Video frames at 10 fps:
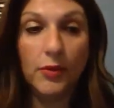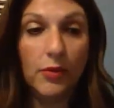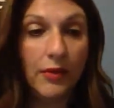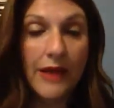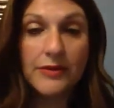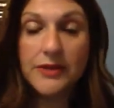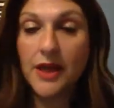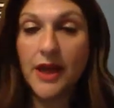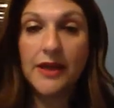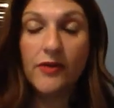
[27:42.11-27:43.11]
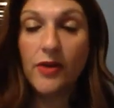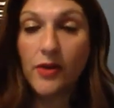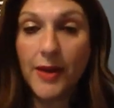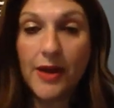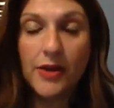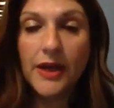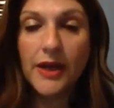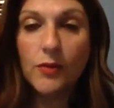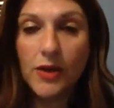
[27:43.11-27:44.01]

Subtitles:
ball outside, even on a balcony?